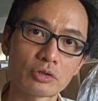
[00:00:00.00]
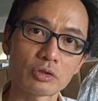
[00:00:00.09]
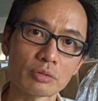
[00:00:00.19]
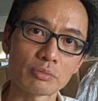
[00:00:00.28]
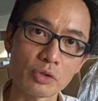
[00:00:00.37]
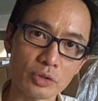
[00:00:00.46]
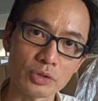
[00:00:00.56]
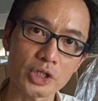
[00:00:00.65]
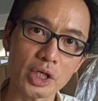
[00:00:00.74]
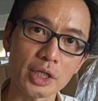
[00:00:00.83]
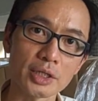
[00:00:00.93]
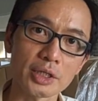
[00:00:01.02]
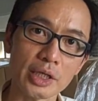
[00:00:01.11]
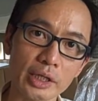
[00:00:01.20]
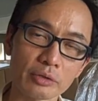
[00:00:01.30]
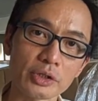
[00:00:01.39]
to the modern Chinese
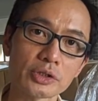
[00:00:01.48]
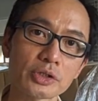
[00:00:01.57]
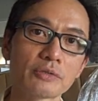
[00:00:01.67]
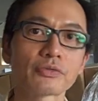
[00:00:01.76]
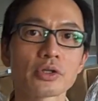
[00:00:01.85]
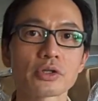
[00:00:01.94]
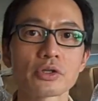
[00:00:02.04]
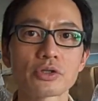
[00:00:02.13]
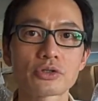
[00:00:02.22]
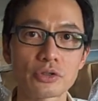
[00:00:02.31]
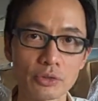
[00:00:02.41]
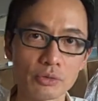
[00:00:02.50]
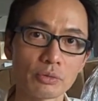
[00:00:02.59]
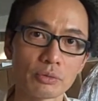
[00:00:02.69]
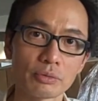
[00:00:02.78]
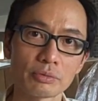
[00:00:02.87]
language. So
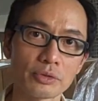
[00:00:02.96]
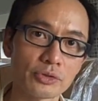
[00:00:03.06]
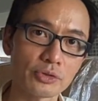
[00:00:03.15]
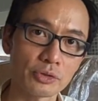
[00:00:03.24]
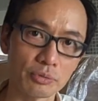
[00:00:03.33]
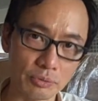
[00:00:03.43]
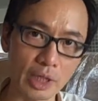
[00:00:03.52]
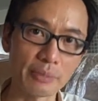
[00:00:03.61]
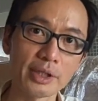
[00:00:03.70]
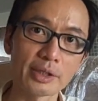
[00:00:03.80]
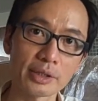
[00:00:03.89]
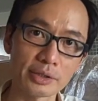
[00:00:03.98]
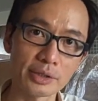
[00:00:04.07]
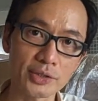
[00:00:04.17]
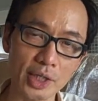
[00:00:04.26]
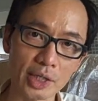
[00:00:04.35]
I mean,
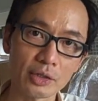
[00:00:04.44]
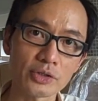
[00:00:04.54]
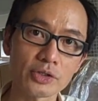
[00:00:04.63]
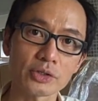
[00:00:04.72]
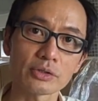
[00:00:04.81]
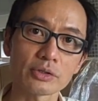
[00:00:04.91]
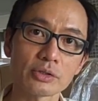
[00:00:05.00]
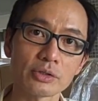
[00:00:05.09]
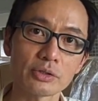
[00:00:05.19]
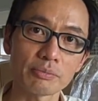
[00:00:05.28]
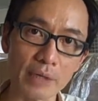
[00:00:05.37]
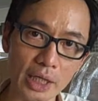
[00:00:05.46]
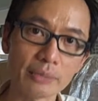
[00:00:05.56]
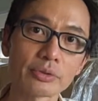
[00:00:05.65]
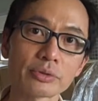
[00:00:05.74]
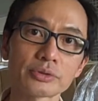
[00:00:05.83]
these English
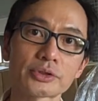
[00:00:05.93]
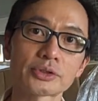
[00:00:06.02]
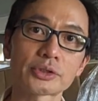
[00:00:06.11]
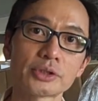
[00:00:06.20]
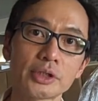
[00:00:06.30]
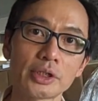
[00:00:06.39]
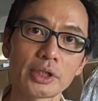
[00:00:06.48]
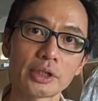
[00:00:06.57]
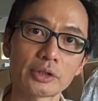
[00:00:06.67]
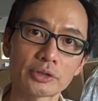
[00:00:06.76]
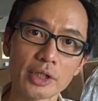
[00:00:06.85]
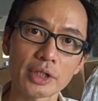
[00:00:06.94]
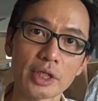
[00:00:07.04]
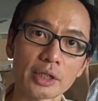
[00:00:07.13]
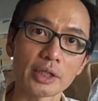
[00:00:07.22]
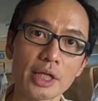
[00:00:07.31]
Bibles, you know, they
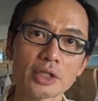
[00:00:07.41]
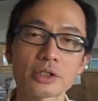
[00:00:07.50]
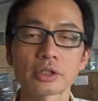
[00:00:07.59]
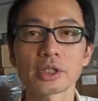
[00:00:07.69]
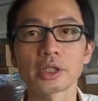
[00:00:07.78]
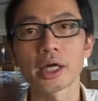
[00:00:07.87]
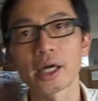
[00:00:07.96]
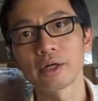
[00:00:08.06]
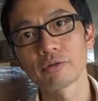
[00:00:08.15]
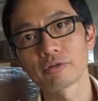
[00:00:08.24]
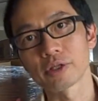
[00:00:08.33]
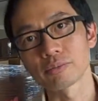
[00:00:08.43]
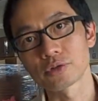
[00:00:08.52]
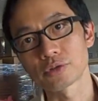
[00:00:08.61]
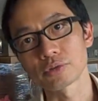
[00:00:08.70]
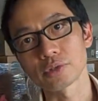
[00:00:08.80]
can actually help them
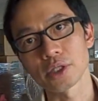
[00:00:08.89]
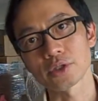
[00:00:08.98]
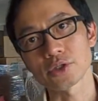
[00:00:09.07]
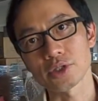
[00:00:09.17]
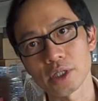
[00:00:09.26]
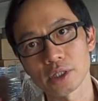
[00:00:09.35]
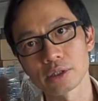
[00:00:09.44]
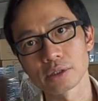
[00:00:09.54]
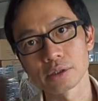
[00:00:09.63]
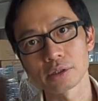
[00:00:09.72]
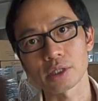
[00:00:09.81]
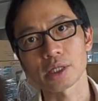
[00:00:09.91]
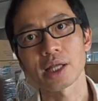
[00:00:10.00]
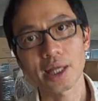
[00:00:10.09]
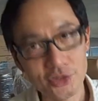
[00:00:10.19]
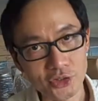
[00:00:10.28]
to understand the
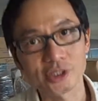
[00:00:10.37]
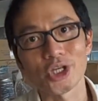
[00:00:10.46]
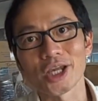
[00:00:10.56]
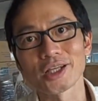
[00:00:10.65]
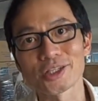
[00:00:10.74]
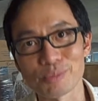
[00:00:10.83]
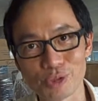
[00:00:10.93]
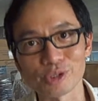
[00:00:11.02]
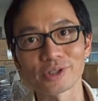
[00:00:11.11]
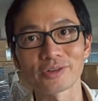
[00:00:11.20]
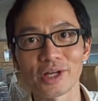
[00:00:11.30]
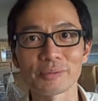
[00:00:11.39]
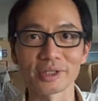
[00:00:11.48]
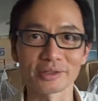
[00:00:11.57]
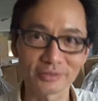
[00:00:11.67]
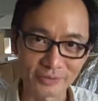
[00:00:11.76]
classic Chinese more. I
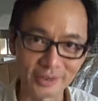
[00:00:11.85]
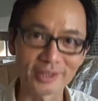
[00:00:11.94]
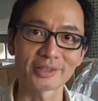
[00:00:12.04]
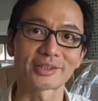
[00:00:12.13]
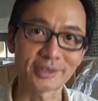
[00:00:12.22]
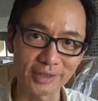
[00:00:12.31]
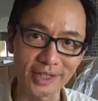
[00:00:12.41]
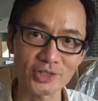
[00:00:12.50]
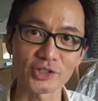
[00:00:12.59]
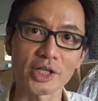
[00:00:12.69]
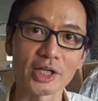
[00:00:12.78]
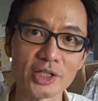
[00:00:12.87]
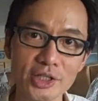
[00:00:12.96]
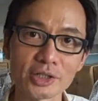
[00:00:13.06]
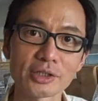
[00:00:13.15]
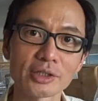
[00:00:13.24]
mean, classic
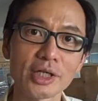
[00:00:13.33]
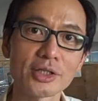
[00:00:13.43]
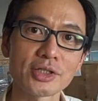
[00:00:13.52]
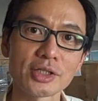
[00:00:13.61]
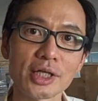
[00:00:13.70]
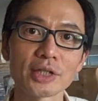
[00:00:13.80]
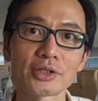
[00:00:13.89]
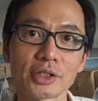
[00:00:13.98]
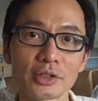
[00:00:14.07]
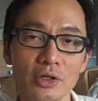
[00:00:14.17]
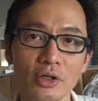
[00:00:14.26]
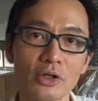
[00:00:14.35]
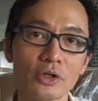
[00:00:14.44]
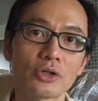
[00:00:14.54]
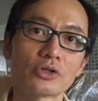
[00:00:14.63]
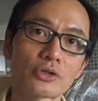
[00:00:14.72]
Chinese, 1919.
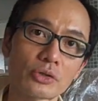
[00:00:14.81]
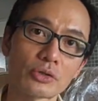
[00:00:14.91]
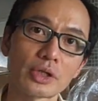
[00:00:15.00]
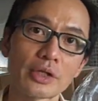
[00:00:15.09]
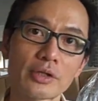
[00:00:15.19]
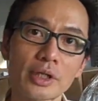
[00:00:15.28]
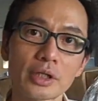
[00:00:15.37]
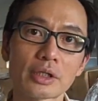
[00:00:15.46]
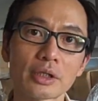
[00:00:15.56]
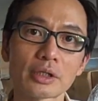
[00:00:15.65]
So I think